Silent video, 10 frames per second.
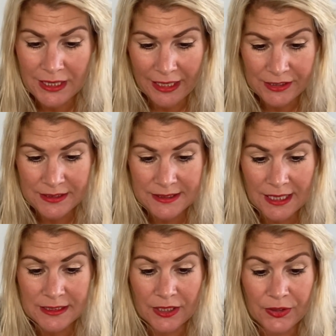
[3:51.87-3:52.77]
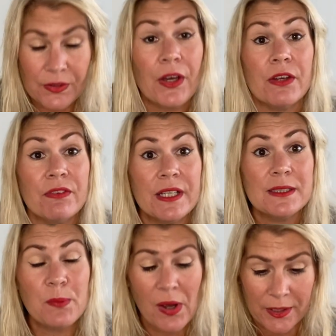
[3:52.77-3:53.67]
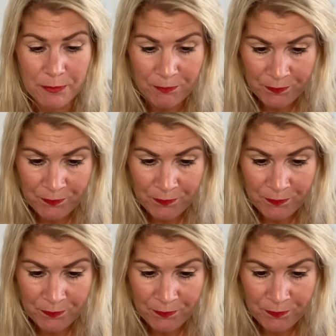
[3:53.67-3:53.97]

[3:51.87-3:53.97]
Lanyon sat alone over his wine.